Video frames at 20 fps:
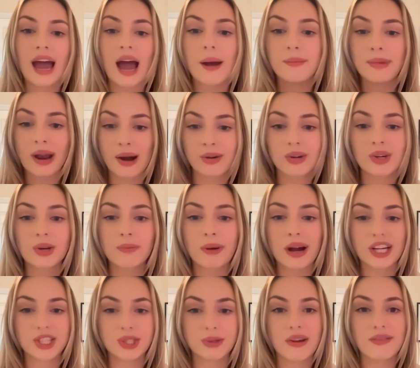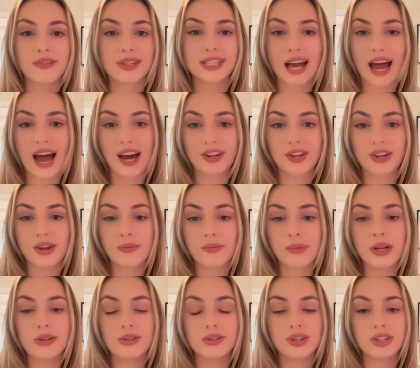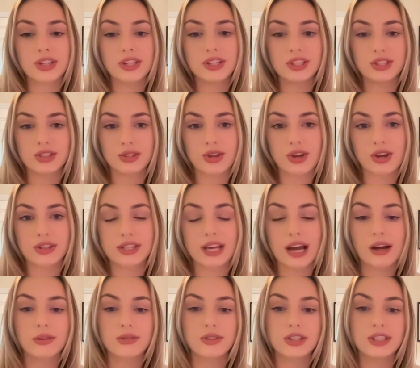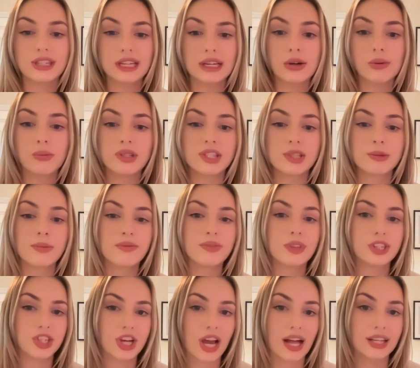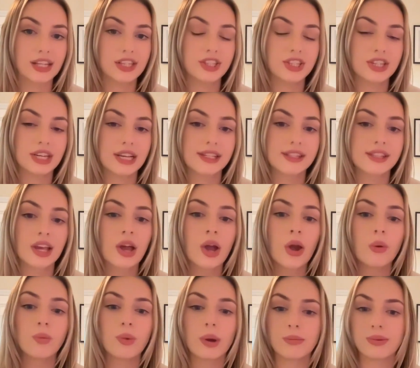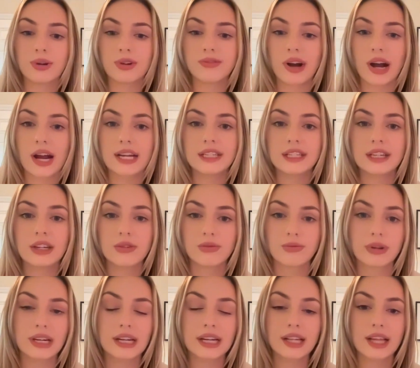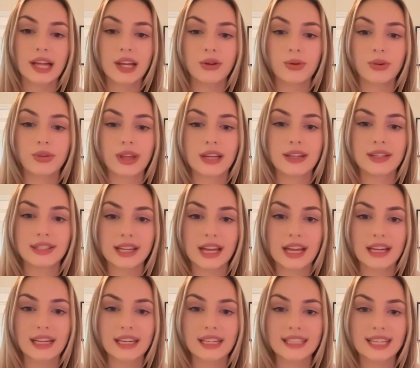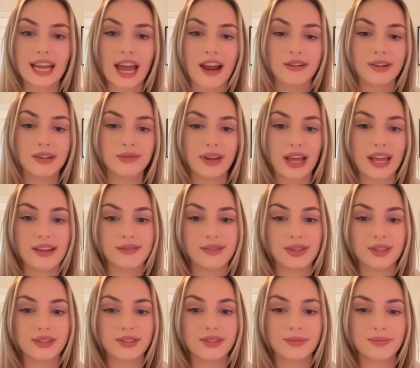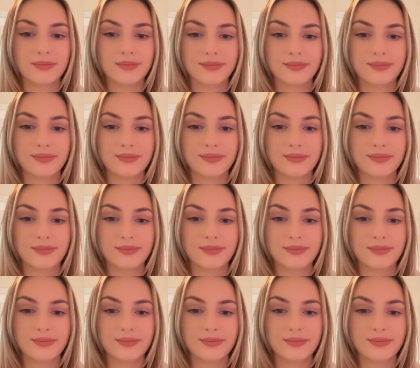I'm now going to pass you over to Adam, who's going to discuss how to deal with some of the challenges when providing real and authentic dairy flavours.